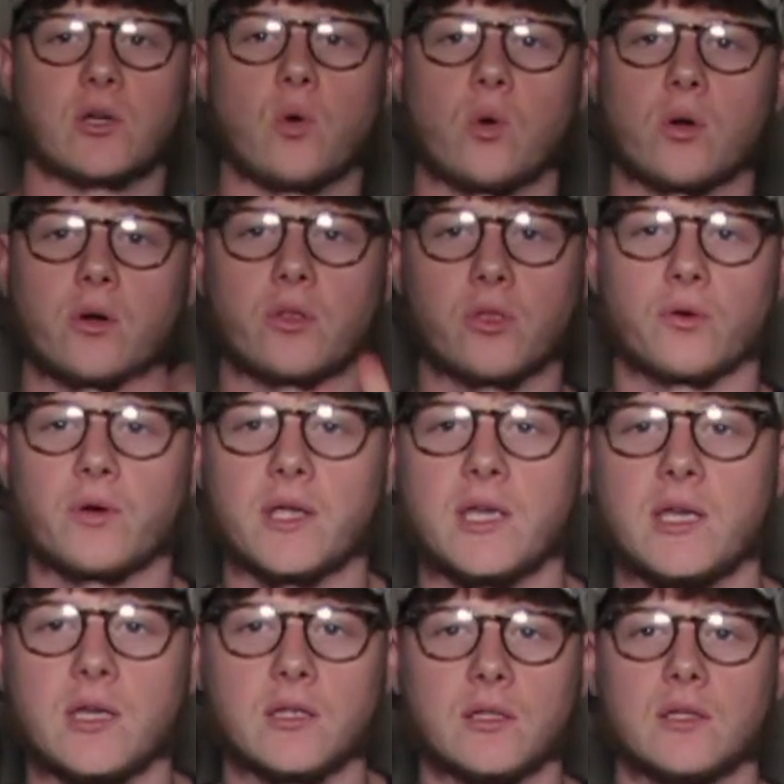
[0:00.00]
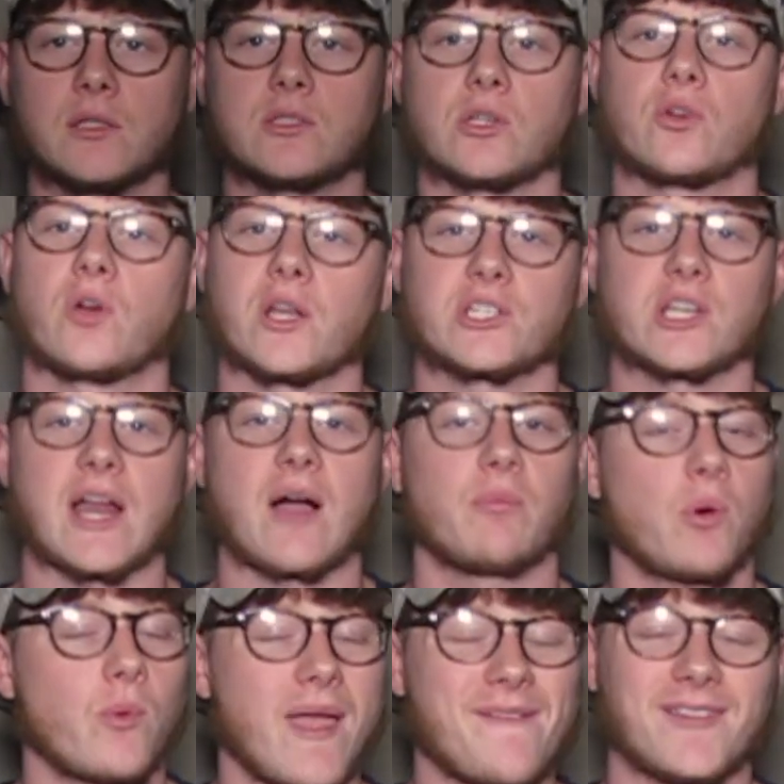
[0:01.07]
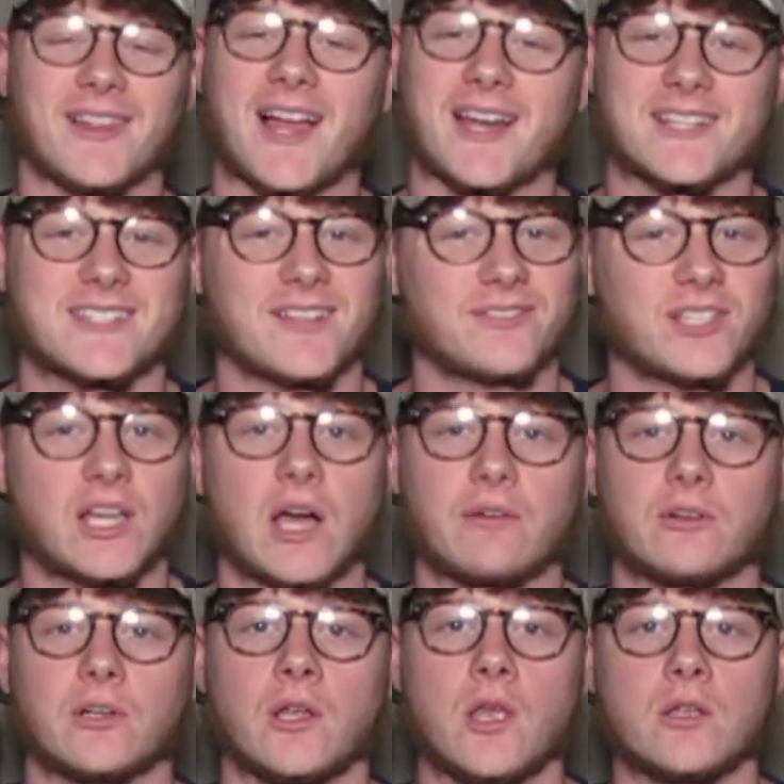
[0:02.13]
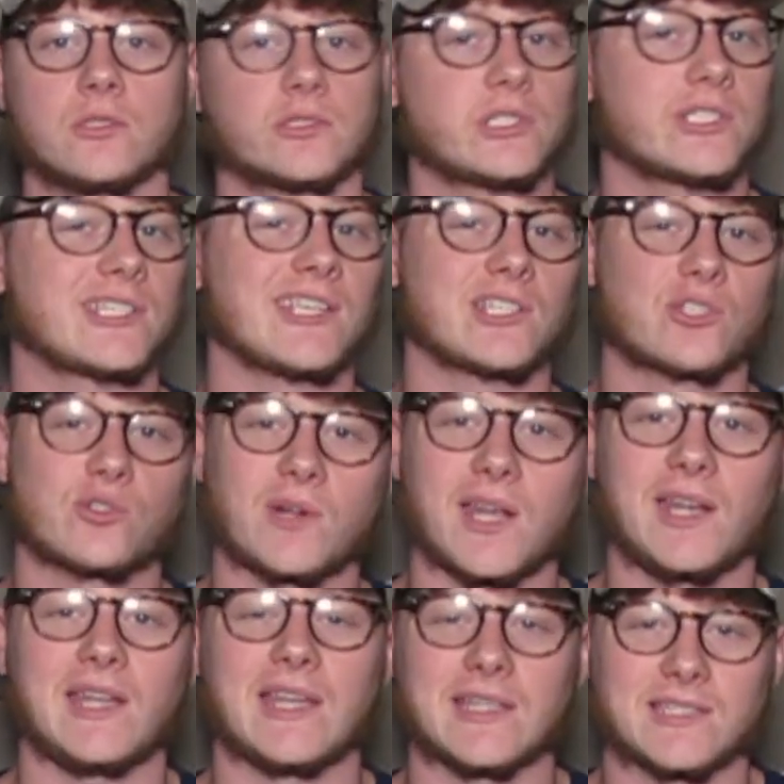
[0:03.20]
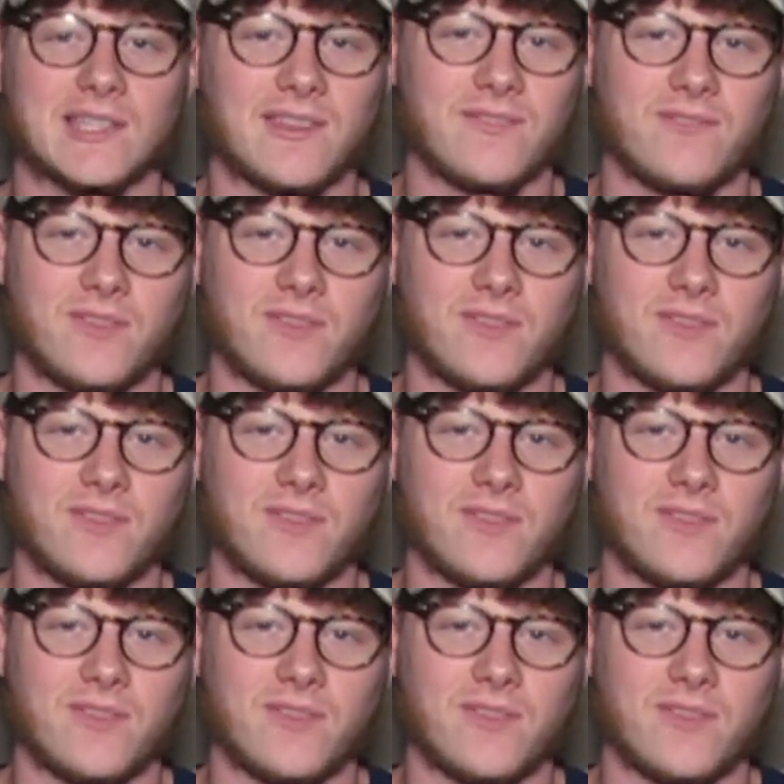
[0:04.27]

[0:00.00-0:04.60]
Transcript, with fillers: quarter three to crush it out, but we have a lot of stuff to cover. So let's just get straight into the